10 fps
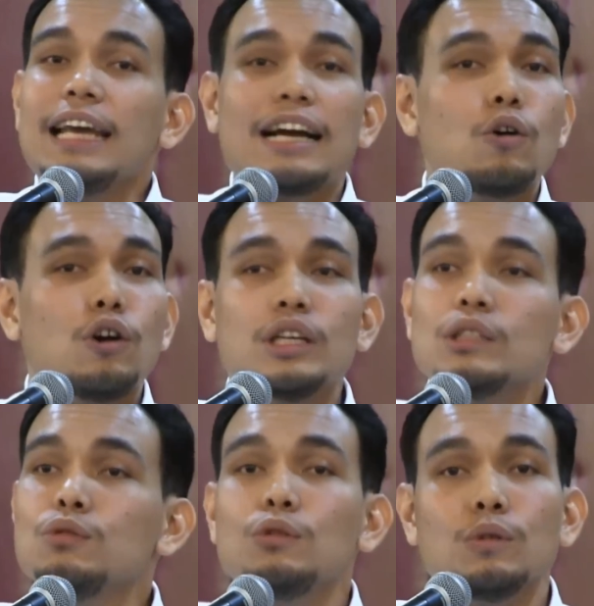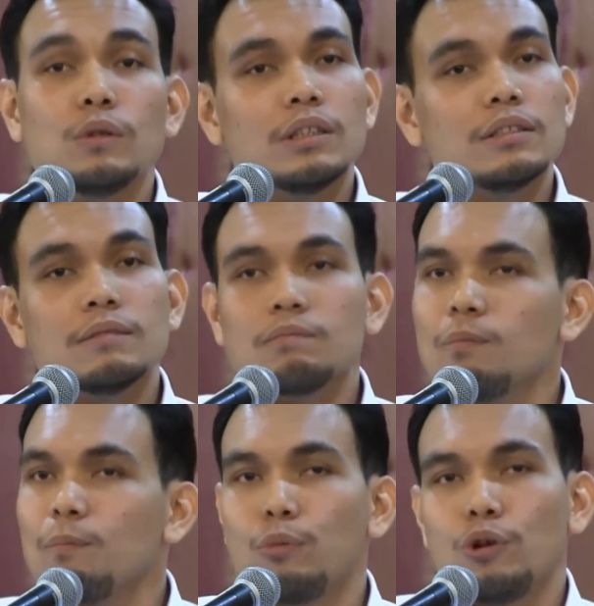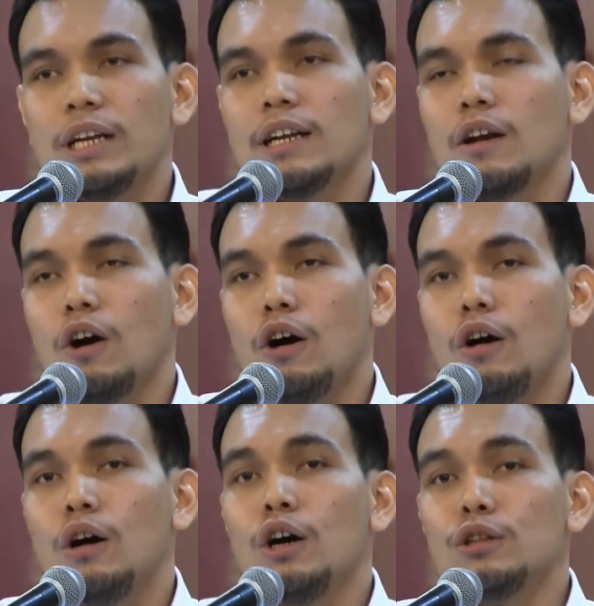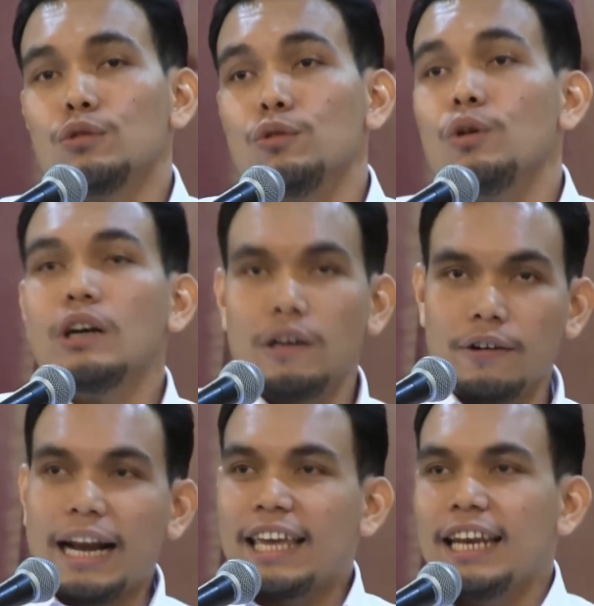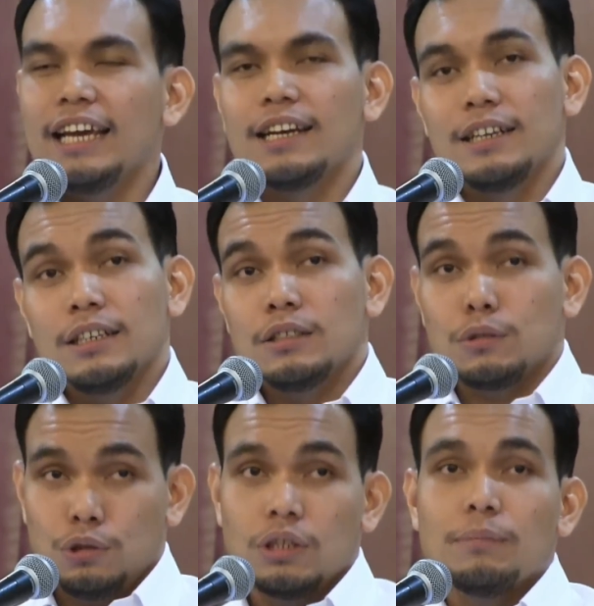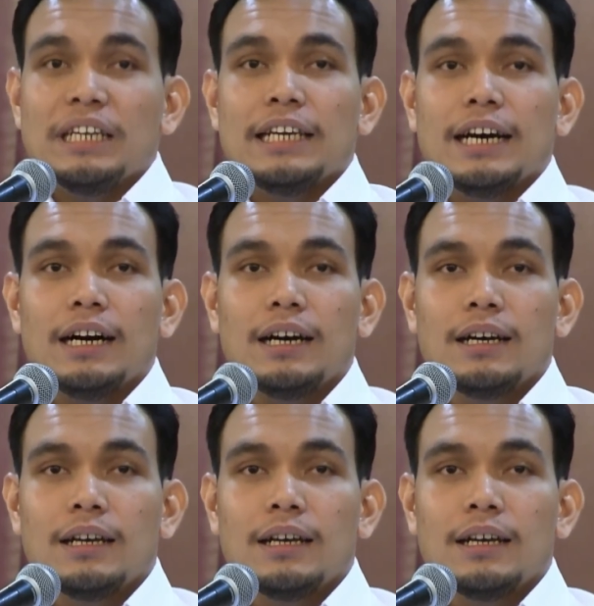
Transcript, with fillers: they are going to put in a law to regulate social media.